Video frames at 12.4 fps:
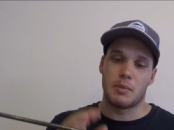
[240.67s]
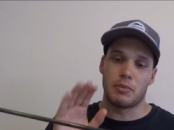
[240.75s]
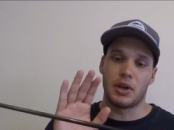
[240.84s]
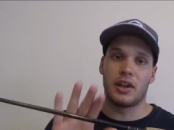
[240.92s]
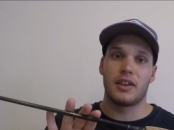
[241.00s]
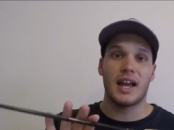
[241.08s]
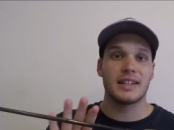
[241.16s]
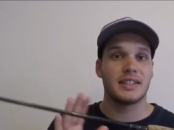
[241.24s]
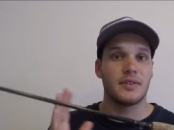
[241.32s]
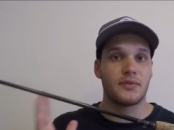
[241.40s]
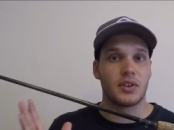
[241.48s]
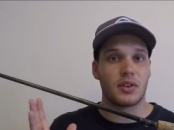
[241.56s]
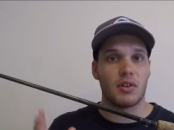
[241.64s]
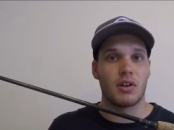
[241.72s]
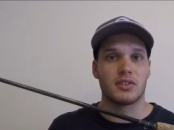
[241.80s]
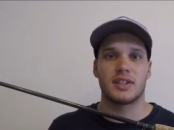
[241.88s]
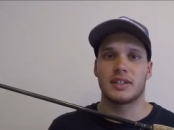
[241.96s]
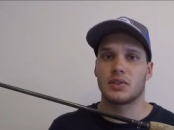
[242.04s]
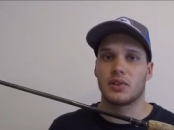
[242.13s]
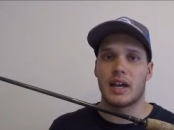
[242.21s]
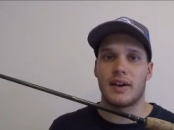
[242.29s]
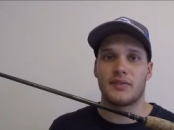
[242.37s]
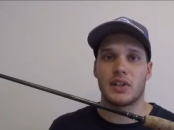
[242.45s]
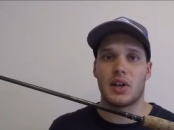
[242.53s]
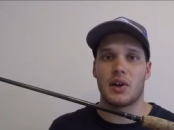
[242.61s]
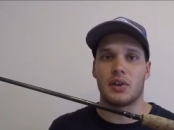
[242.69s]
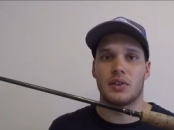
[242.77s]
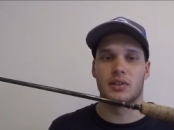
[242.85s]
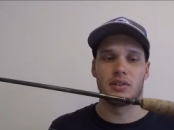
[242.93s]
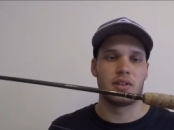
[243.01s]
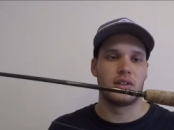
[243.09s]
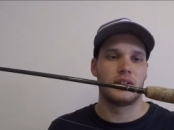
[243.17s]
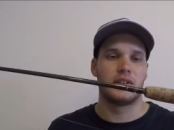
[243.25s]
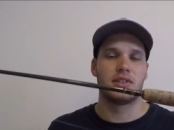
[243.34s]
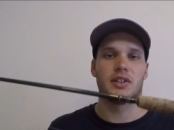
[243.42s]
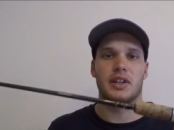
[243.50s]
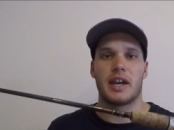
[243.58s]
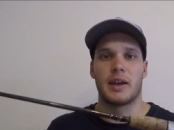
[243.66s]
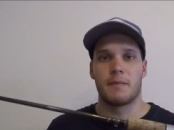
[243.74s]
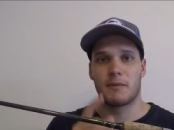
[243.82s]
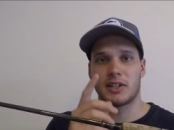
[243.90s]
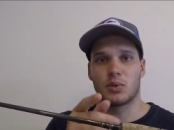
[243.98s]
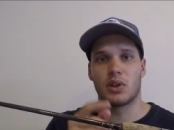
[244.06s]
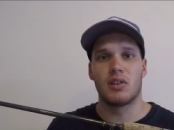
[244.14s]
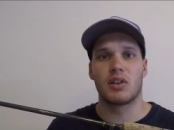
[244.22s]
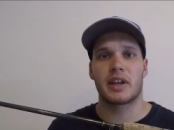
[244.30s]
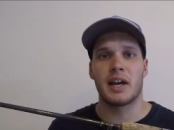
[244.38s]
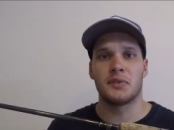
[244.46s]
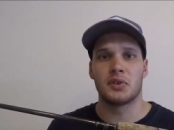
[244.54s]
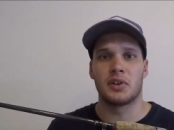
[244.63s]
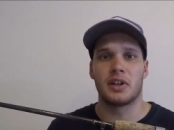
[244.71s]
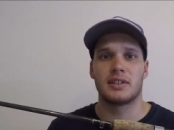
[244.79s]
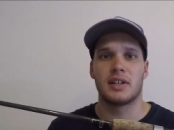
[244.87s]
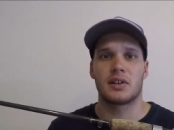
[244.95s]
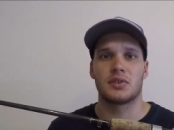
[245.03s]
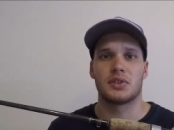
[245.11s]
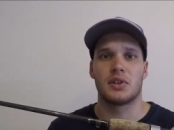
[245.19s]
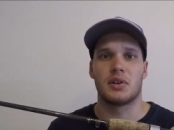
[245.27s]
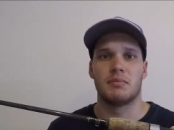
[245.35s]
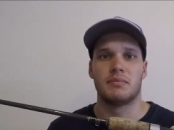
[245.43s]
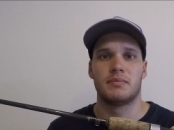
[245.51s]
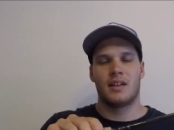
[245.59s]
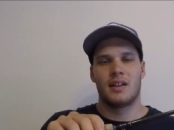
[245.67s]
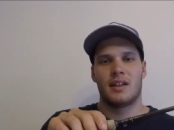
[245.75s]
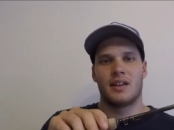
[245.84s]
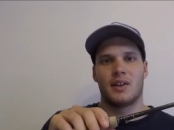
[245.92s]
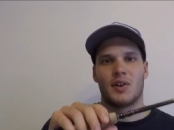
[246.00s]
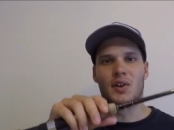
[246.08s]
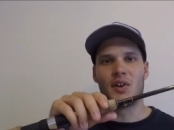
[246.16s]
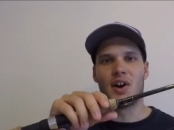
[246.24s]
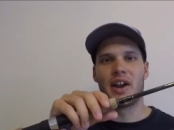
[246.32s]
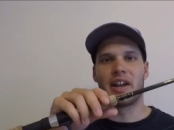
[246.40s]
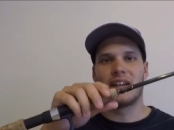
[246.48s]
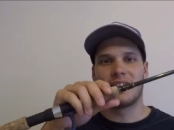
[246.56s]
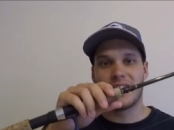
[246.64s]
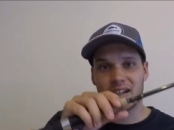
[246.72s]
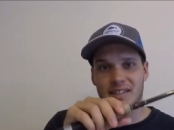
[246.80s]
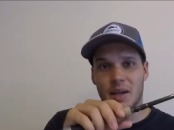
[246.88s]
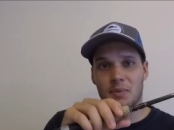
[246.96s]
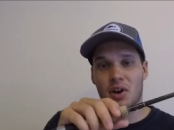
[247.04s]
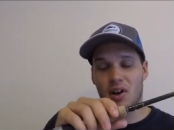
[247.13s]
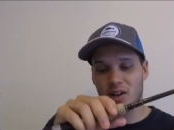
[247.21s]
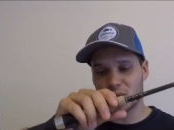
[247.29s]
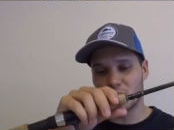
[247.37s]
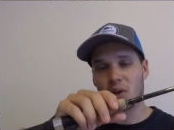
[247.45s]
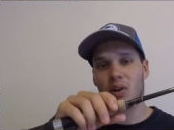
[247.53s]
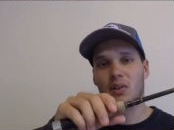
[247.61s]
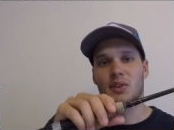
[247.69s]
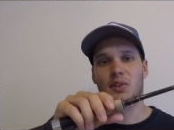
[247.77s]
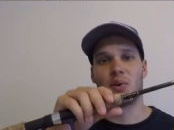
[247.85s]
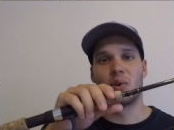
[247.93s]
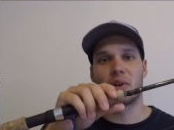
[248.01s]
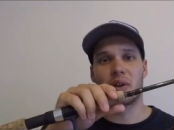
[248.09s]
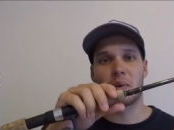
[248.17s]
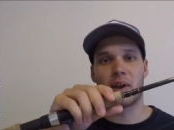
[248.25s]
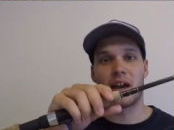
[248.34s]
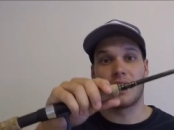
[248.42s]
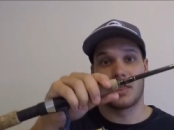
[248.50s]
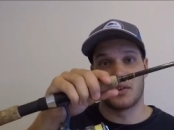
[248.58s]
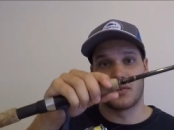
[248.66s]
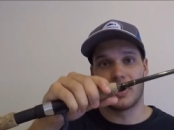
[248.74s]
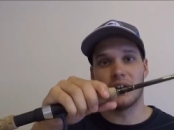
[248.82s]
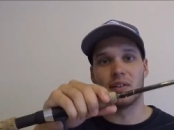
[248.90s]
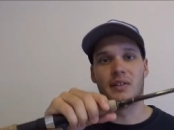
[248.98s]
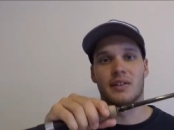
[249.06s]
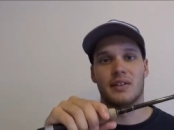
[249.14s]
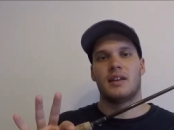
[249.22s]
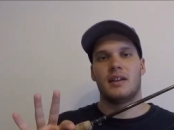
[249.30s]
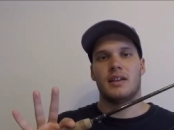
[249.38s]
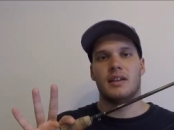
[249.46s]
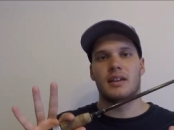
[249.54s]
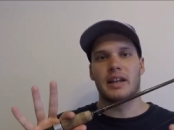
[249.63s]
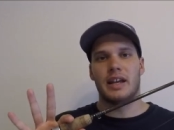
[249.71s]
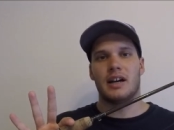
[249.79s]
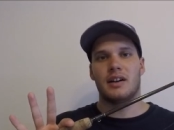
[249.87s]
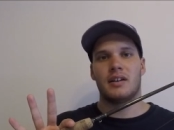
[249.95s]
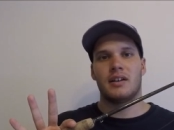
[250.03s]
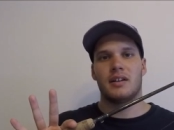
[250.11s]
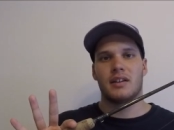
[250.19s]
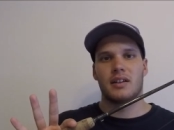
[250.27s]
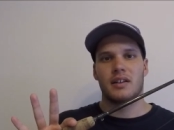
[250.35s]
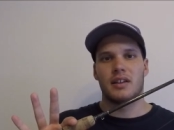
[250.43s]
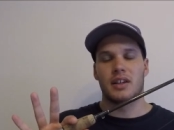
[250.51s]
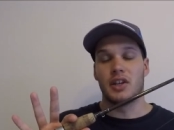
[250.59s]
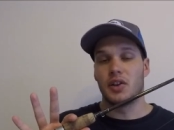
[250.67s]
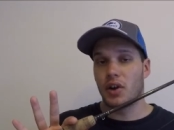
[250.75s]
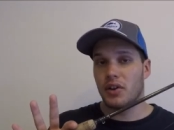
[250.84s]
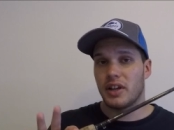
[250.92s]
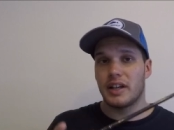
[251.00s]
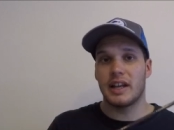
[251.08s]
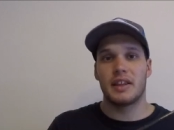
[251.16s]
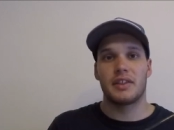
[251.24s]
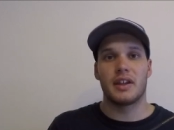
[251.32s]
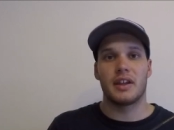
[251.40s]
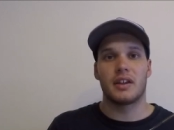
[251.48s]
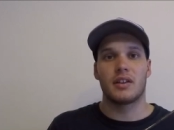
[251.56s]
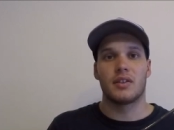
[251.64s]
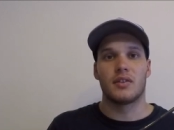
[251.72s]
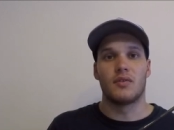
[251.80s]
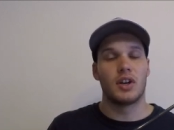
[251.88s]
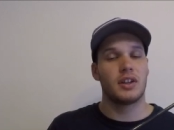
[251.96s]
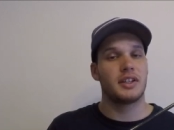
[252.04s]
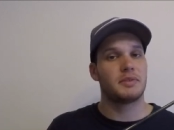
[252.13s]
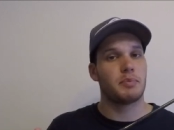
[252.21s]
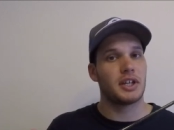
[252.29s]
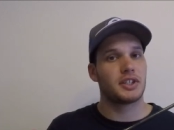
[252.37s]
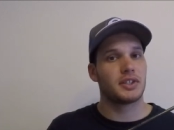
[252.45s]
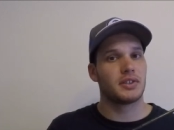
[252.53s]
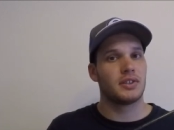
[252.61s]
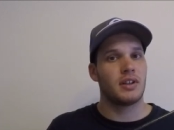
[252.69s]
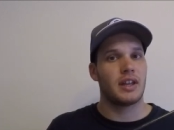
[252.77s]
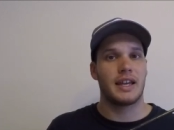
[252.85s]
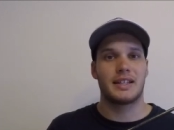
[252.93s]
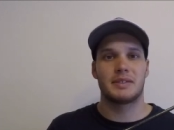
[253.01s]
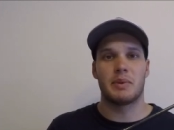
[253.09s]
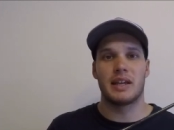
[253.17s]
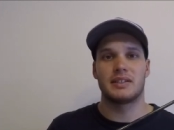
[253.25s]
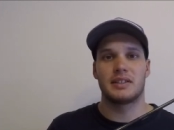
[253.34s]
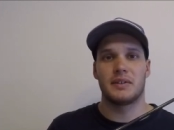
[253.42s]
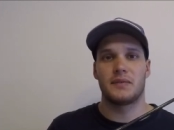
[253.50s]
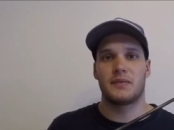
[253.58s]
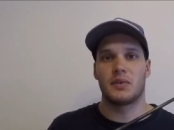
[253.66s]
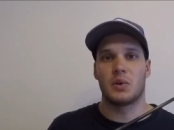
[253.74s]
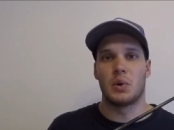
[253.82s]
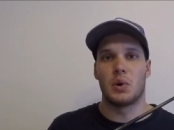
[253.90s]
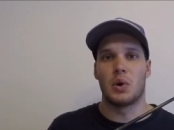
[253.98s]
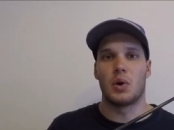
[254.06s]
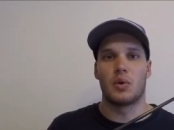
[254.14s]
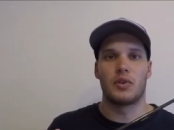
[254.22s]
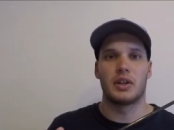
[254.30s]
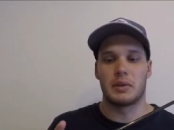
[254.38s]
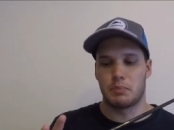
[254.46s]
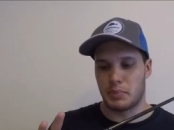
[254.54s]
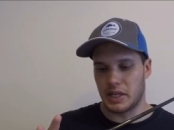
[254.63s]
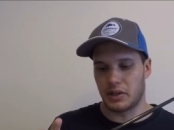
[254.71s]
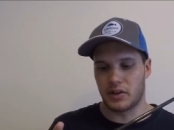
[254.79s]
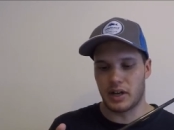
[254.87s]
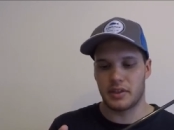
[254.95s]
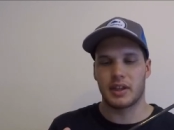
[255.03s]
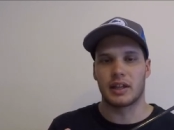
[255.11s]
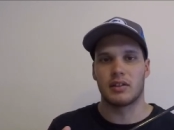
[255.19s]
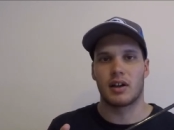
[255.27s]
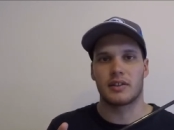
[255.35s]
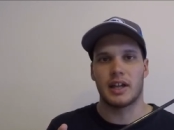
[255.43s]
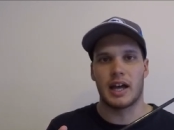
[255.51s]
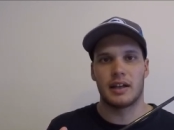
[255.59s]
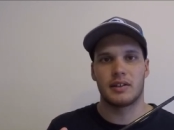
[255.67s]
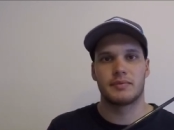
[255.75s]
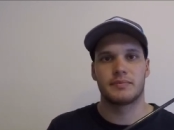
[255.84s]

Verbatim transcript: But that's it for the rods. That's all you have to know. So yeah, that's what you look out for at your tackle shop. Alrighty, next up, guys, we'll get on to talking about the reel. Now, you don't need anything really special, expensive, or really big or anything like that.